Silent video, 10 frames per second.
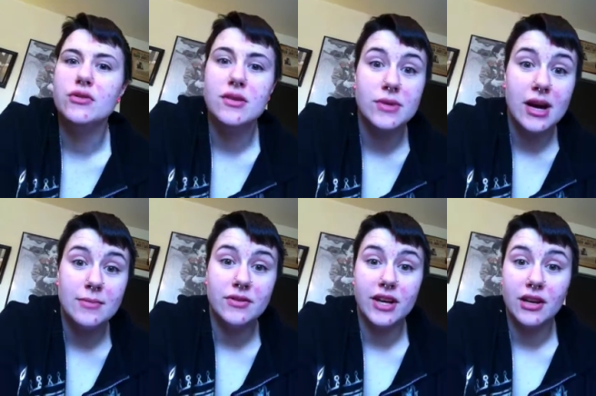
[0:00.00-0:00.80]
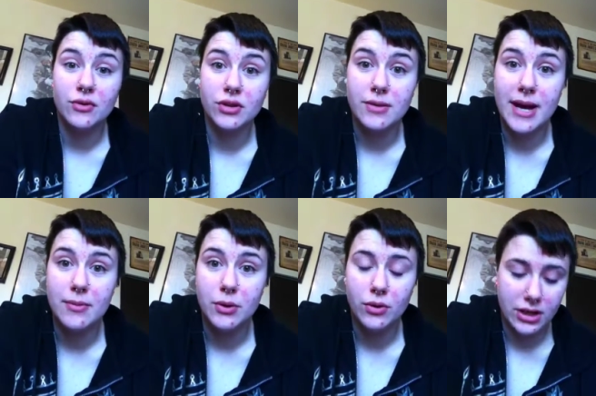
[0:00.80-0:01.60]
Sometimes if I get in a really
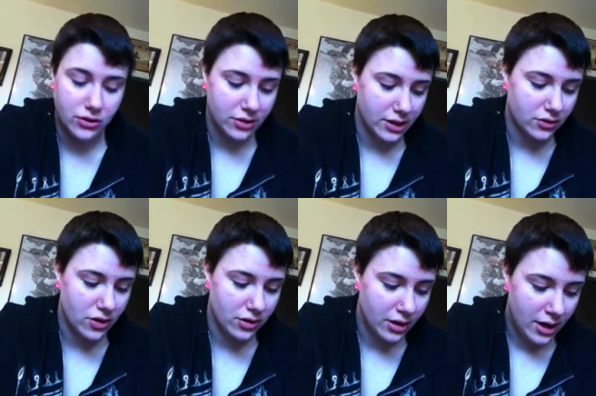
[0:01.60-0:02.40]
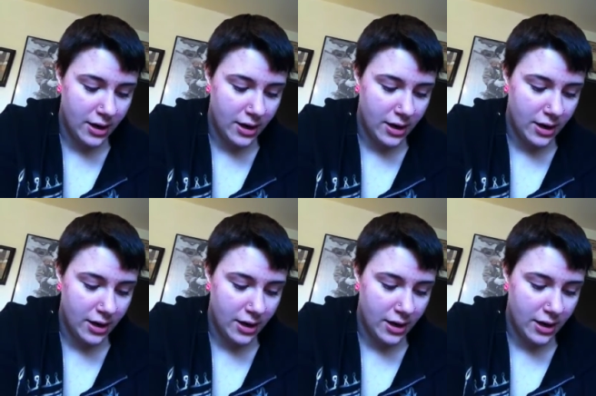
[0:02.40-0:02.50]
bad mood, I just, like, start,